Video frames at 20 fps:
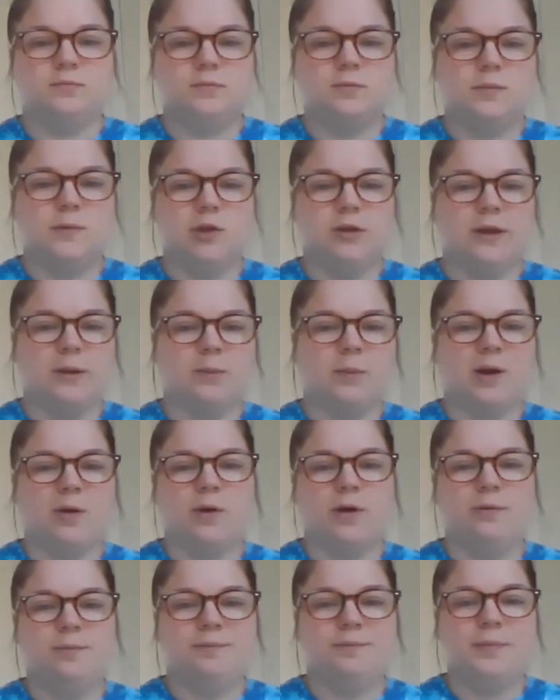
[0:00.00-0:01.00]
I like my
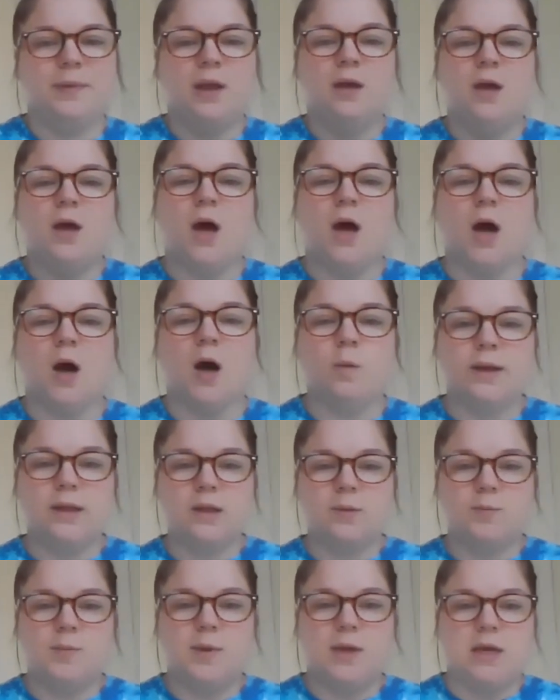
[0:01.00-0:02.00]
quote,
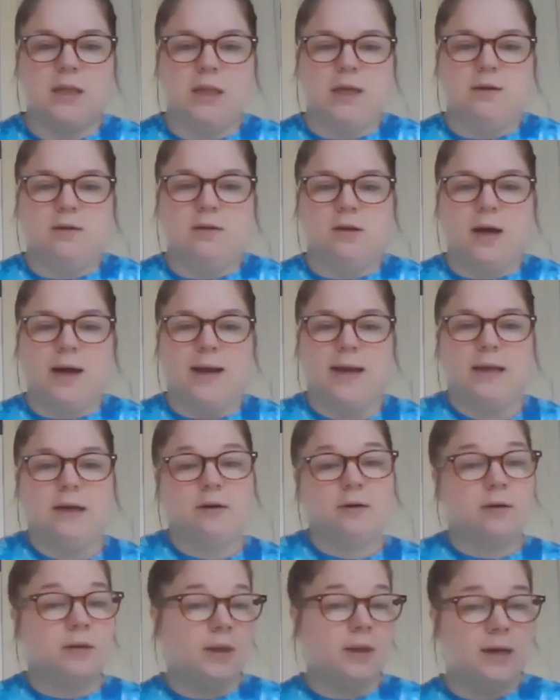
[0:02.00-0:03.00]
always be a little
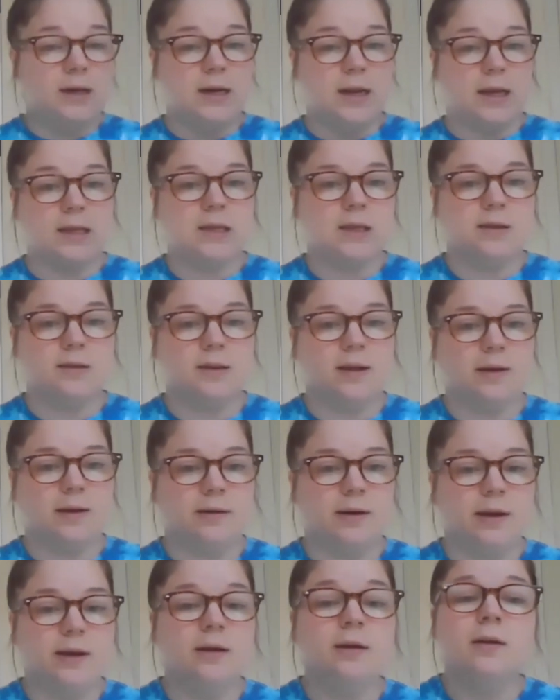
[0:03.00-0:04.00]
kinder than
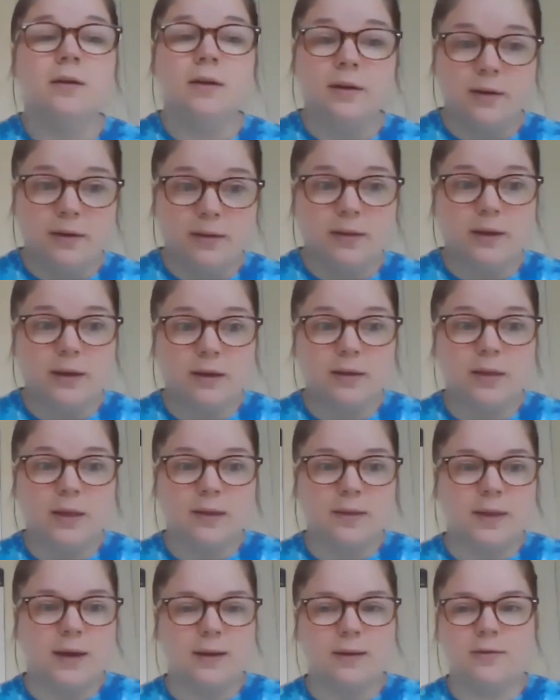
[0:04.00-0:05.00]
necessary. I think
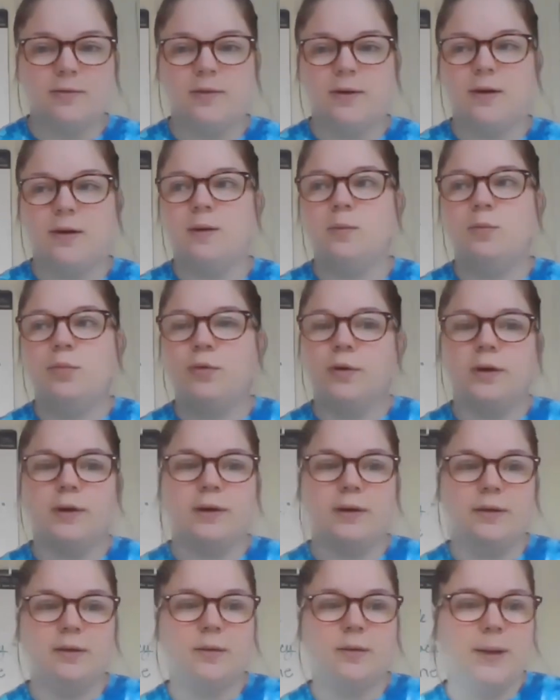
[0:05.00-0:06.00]
that that's very
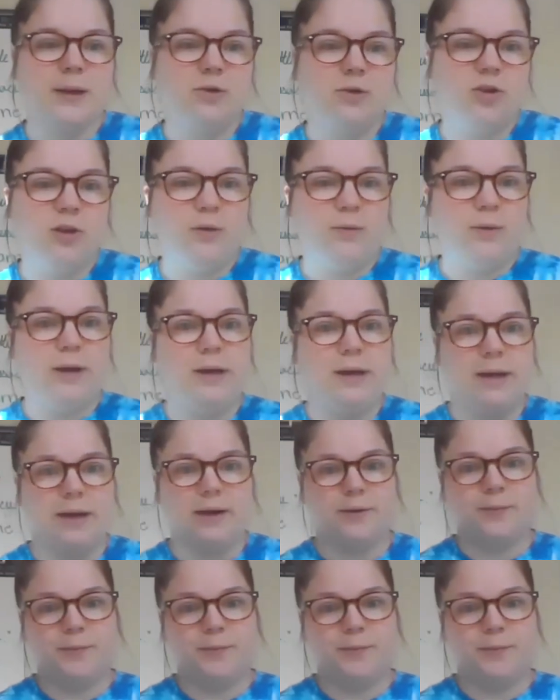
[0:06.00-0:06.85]
important, especially right now.